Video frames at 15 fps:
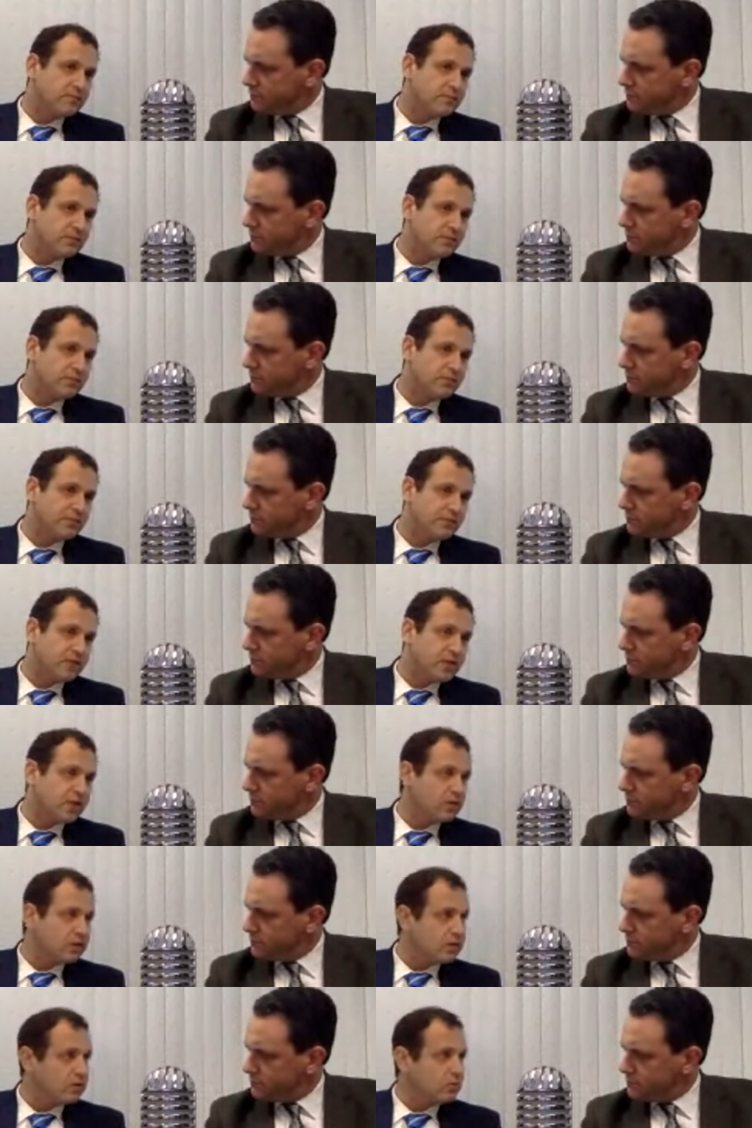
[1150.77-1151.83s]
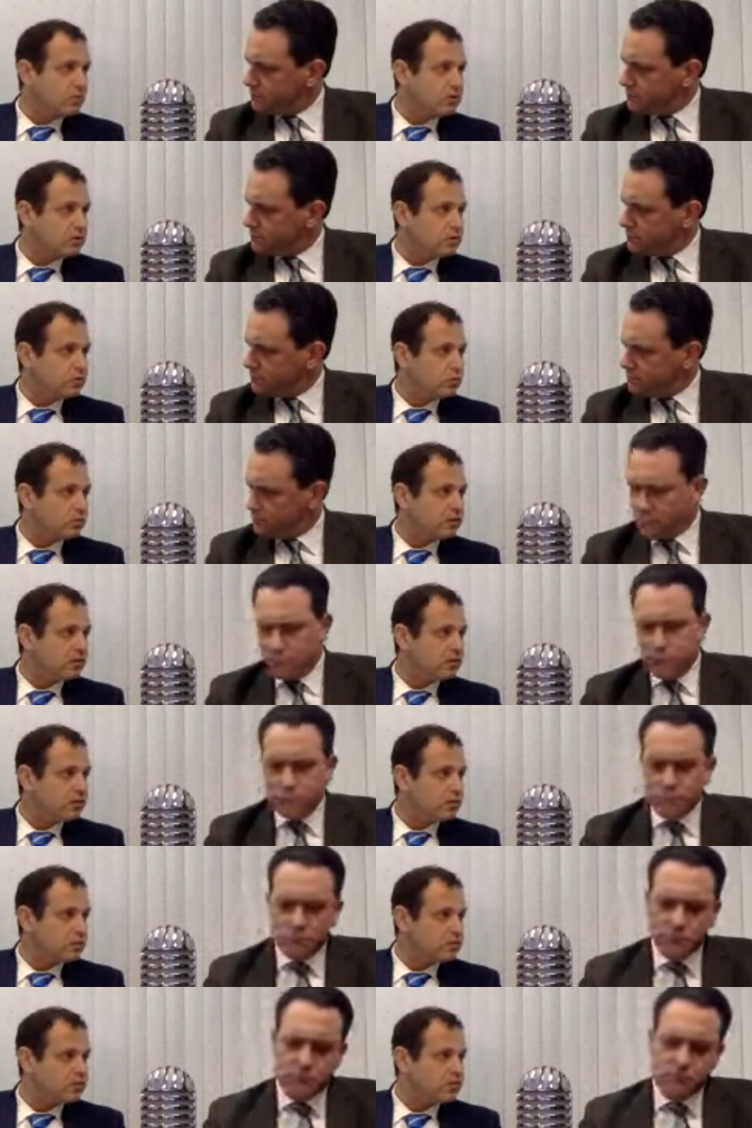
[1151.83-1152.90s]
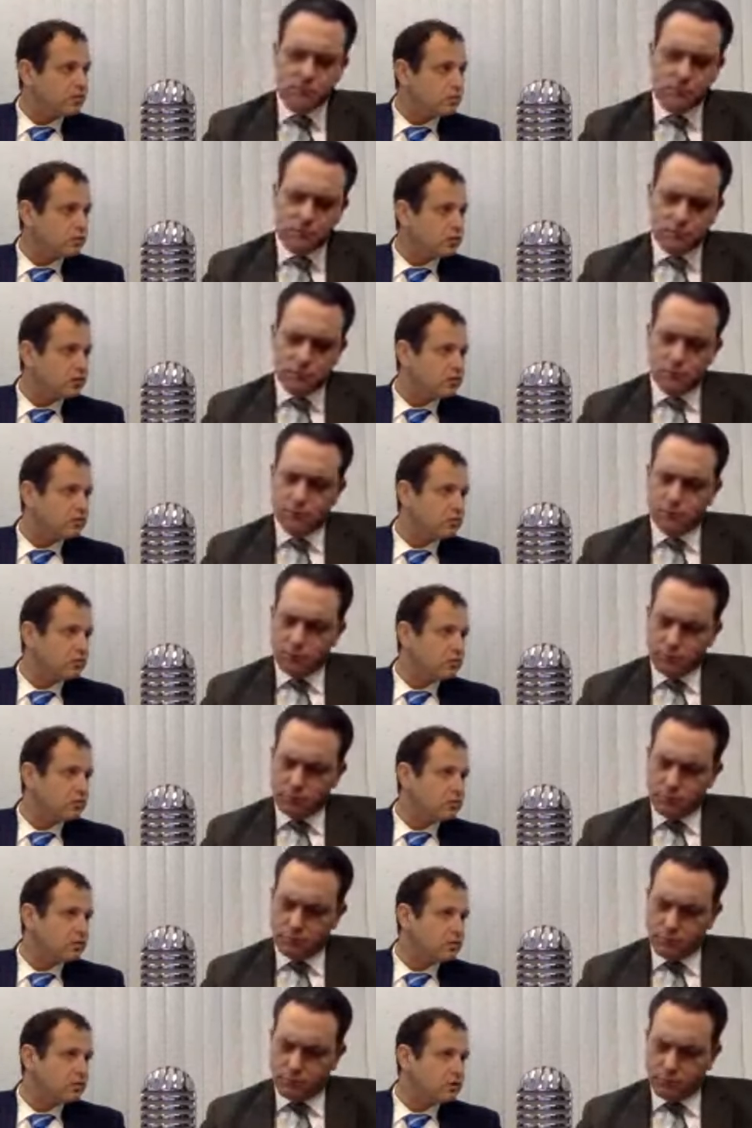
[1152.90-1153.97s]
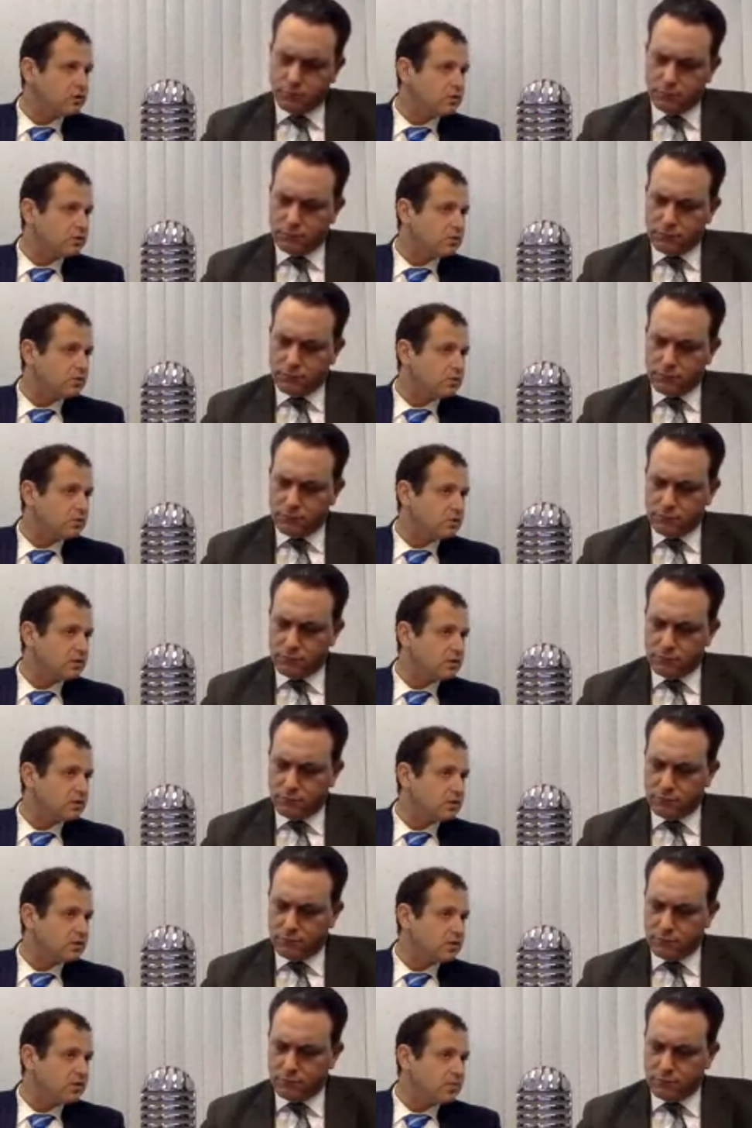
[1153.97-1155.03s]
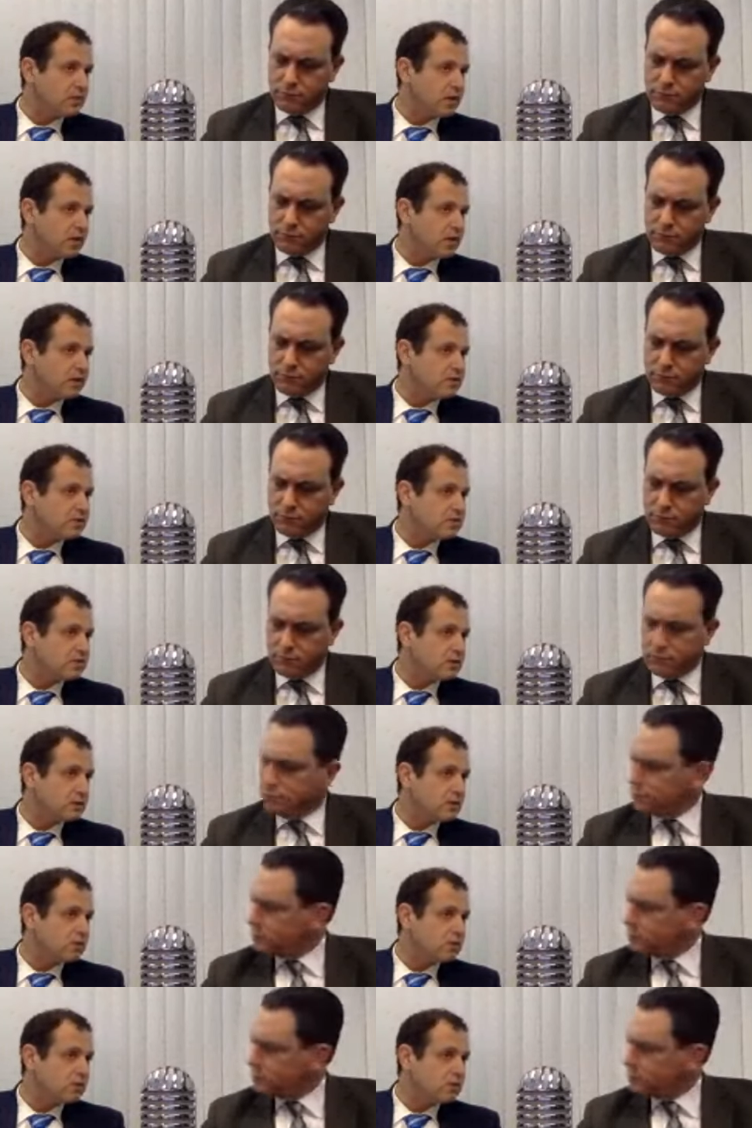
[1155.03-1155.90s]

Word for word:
Speaker 1: be, be, very clear what what everything was for, and you know, keep honest.